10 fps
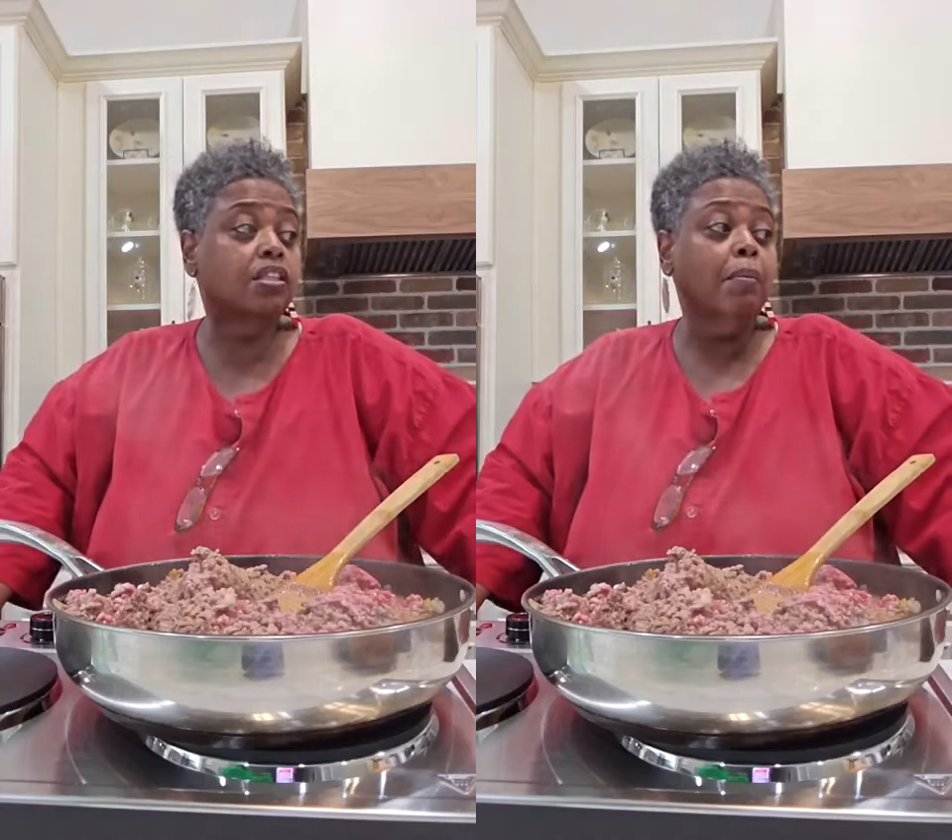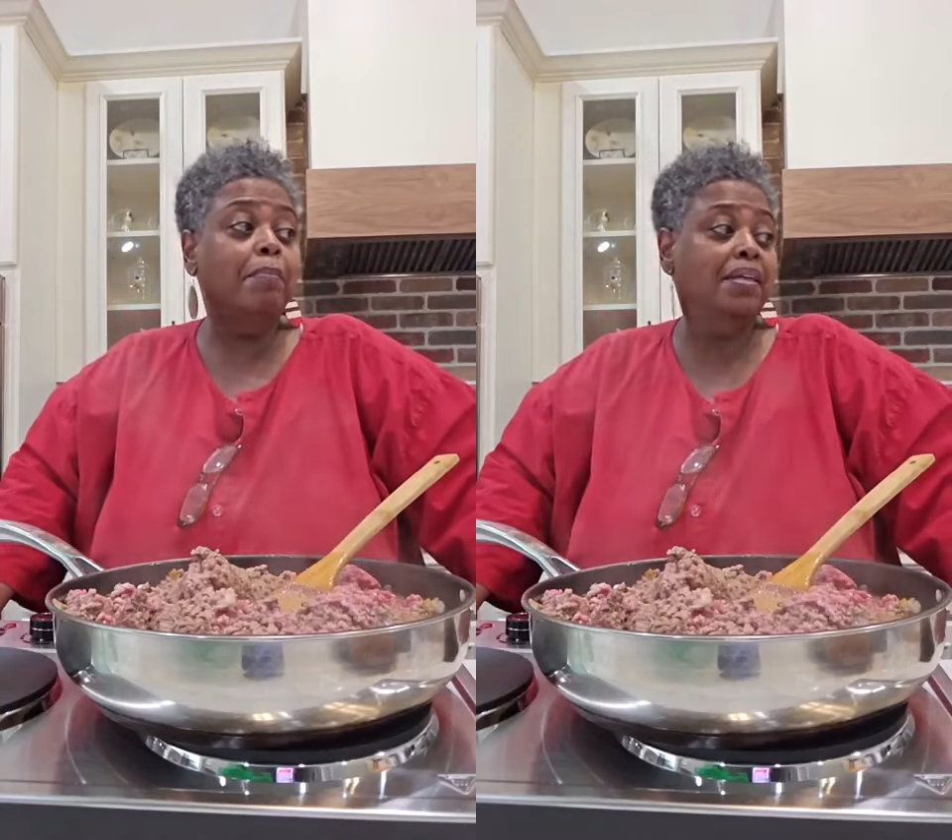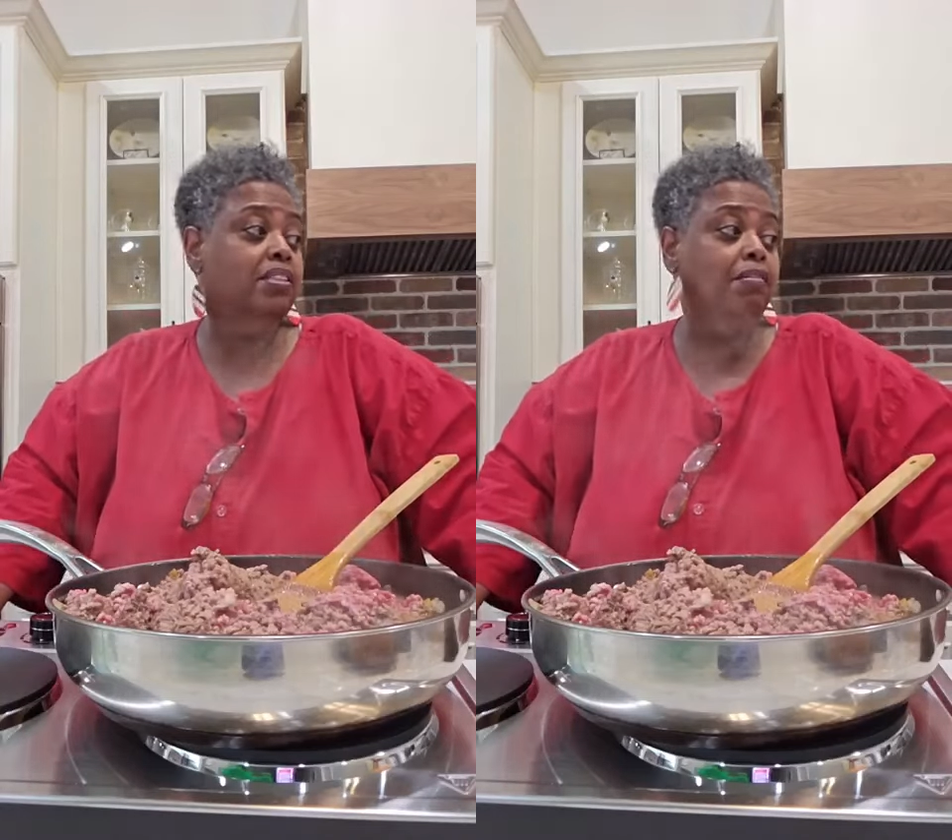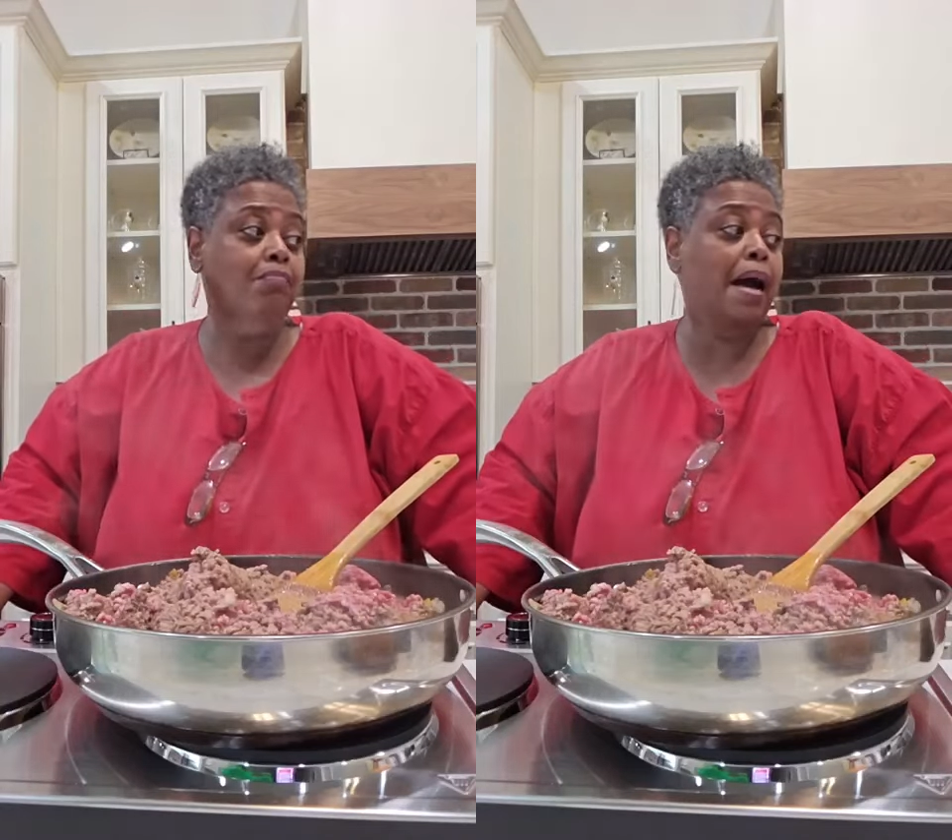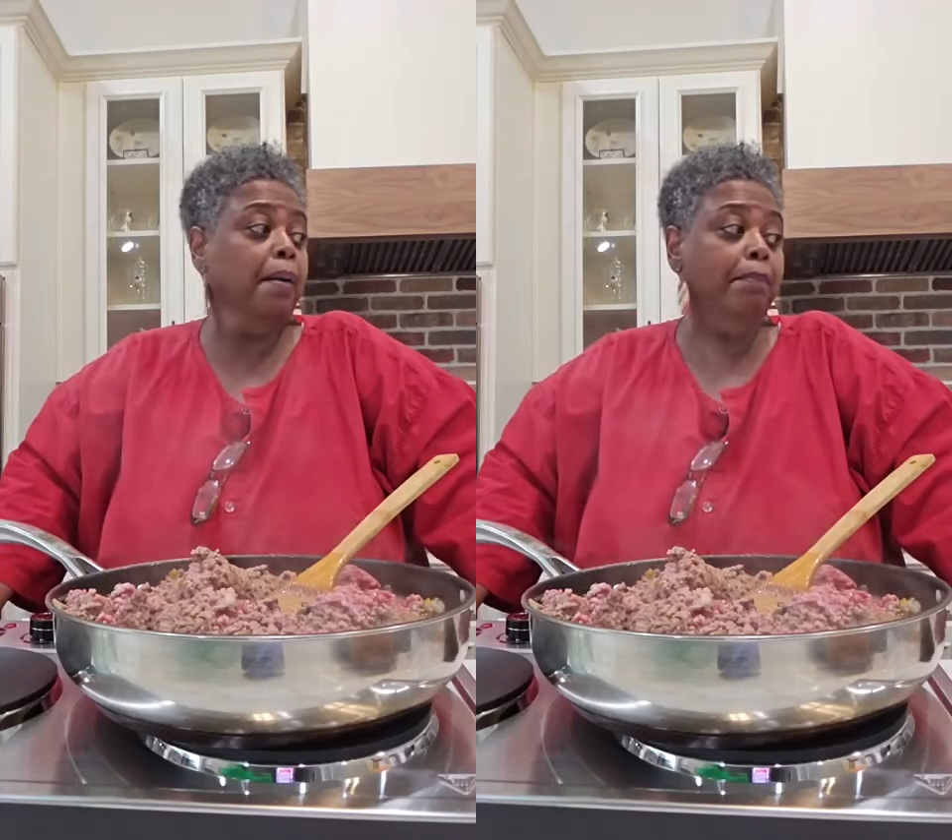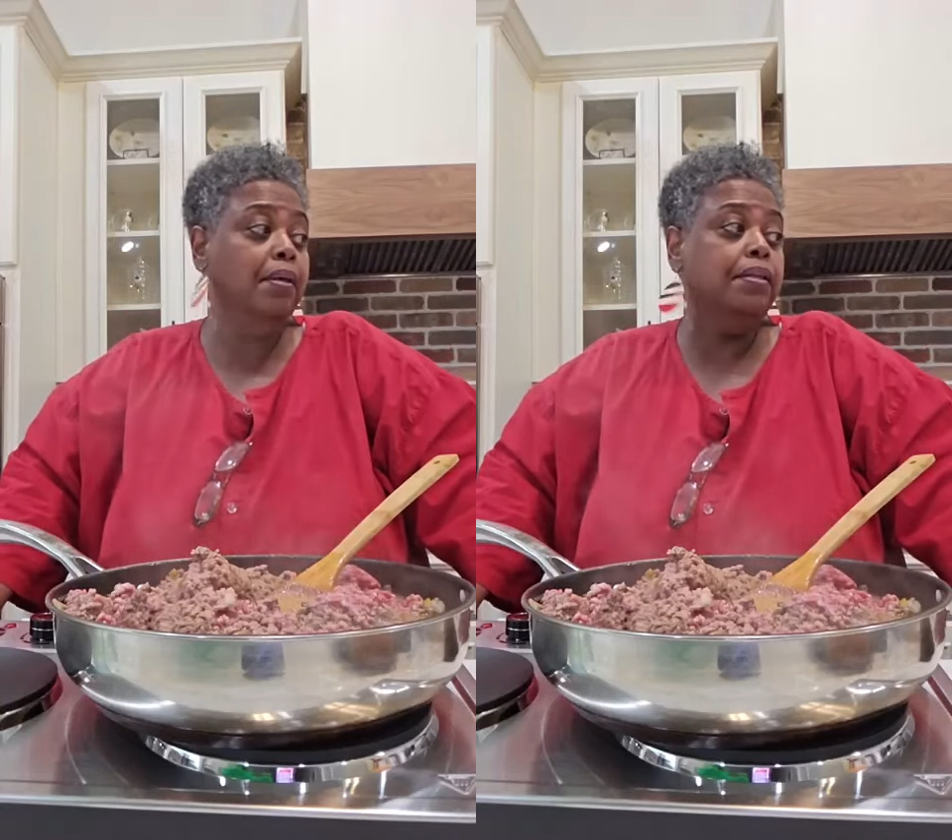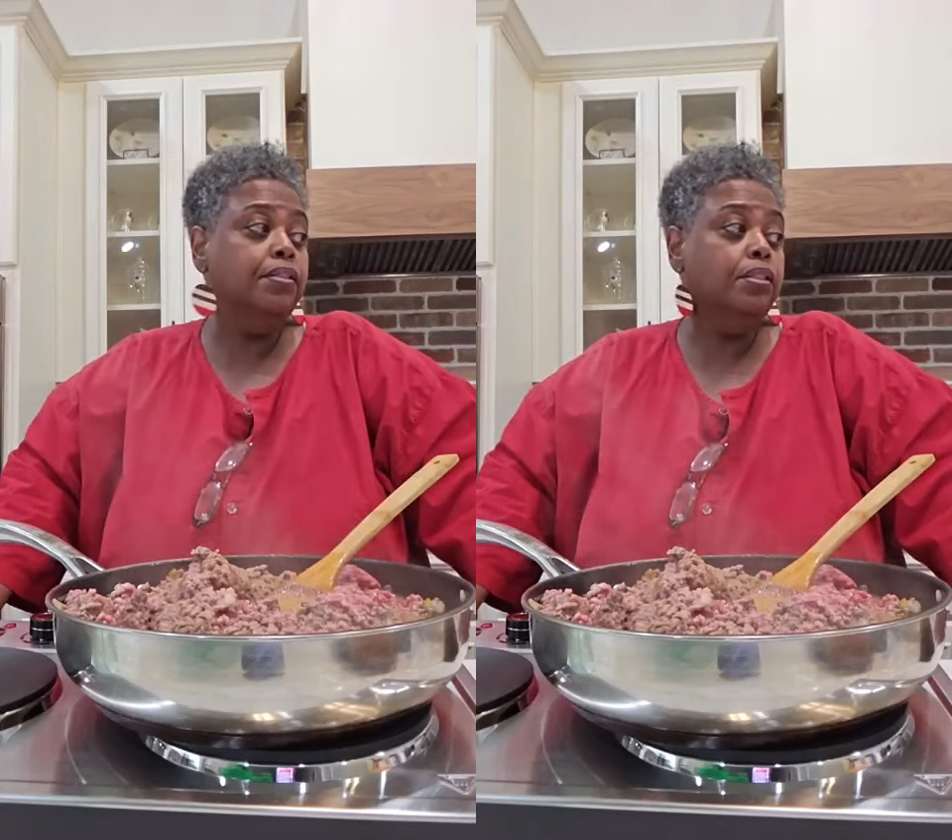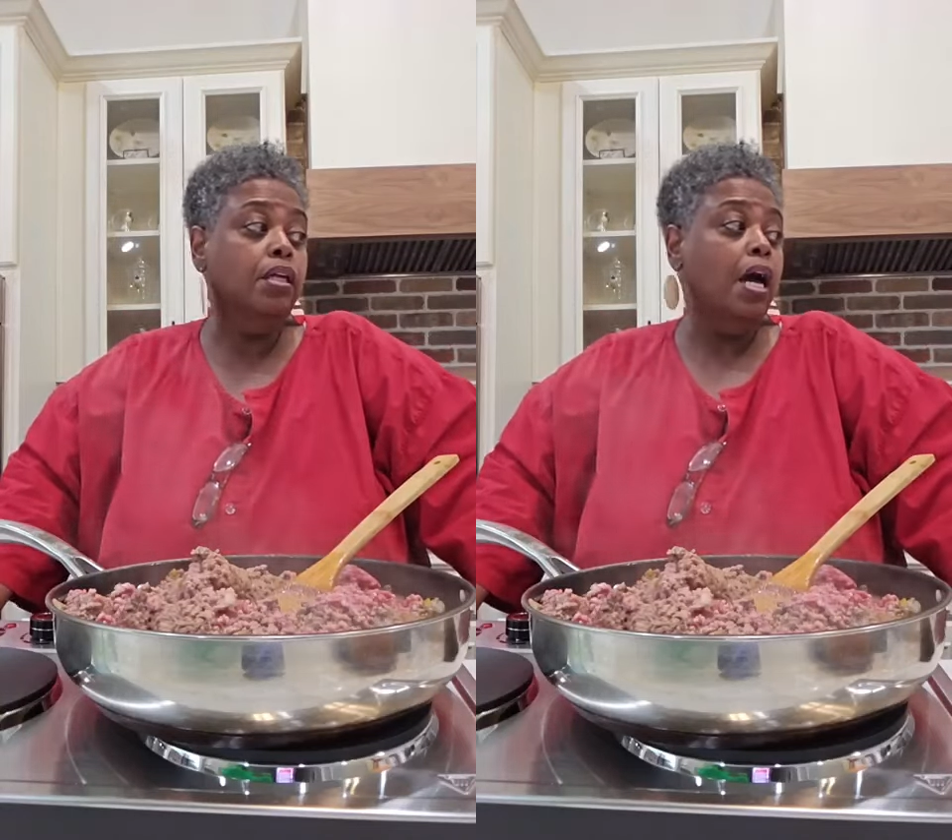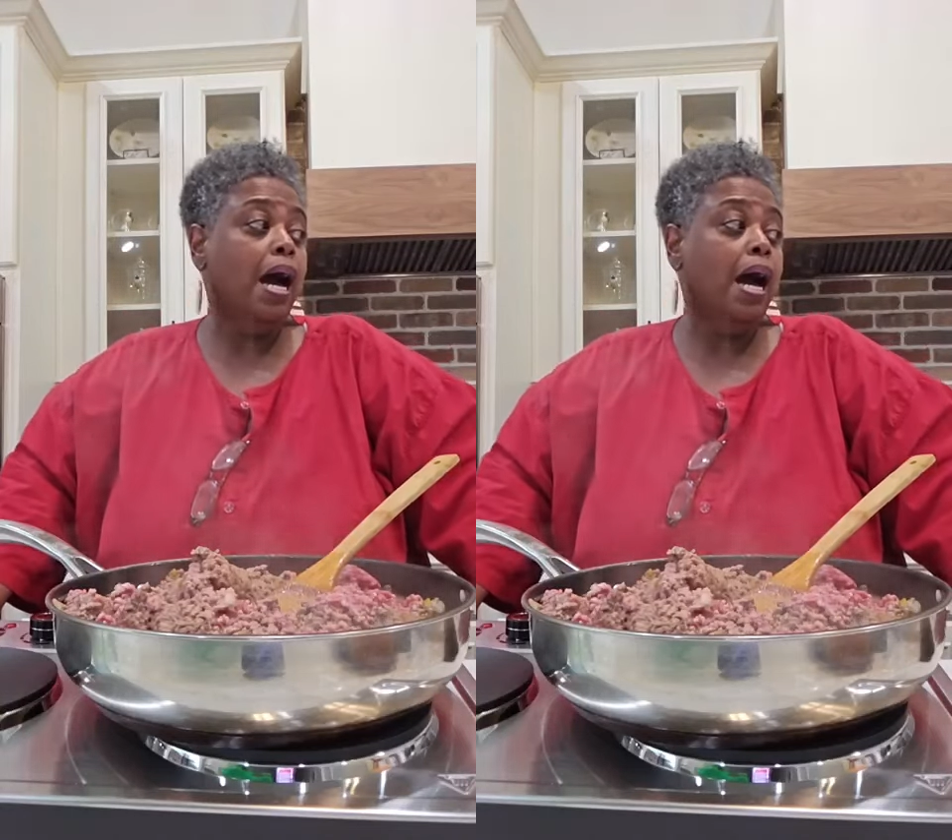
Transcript: to the best of my ability.